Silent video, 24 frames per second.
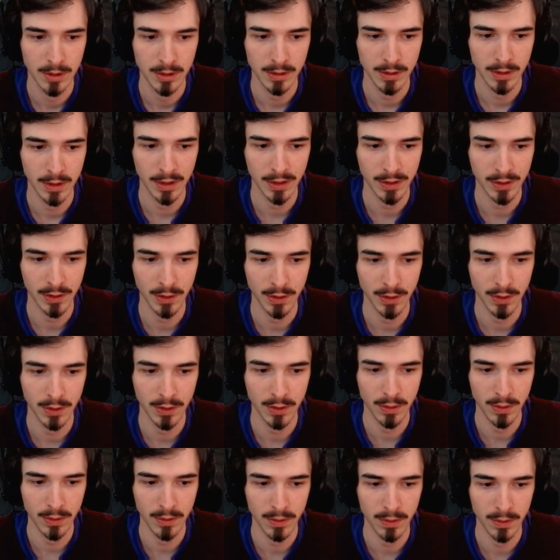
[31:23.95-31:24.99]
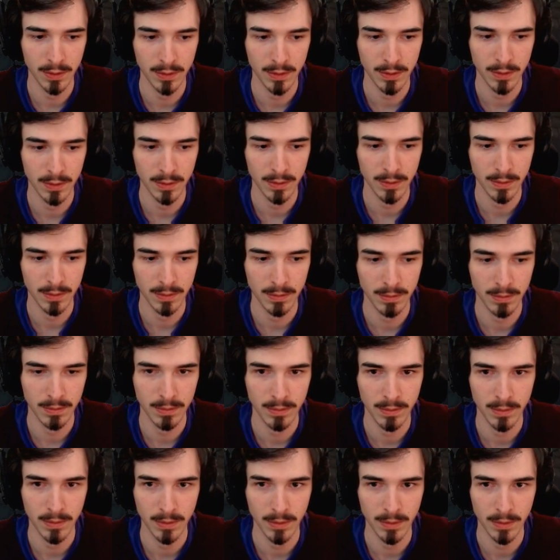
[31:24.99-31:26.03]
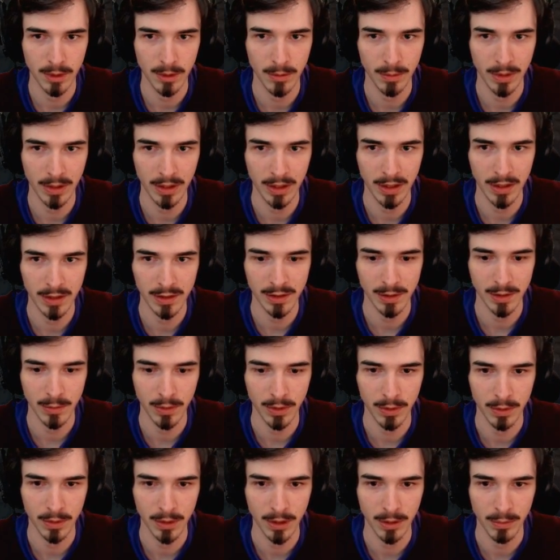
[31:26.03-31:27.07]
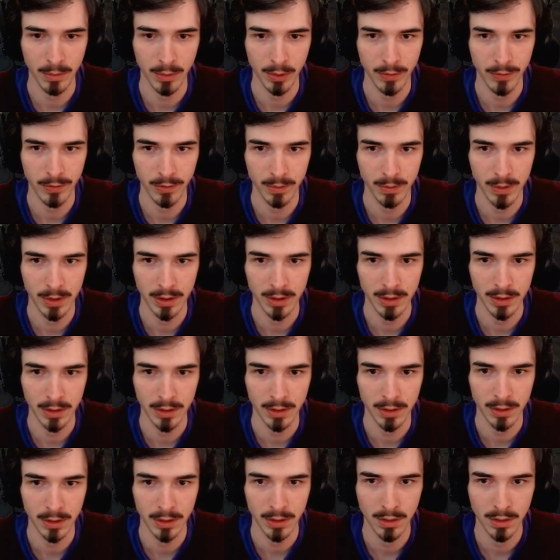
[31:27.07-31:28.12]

Alright, so I'm gonna get someone to come bot for me here.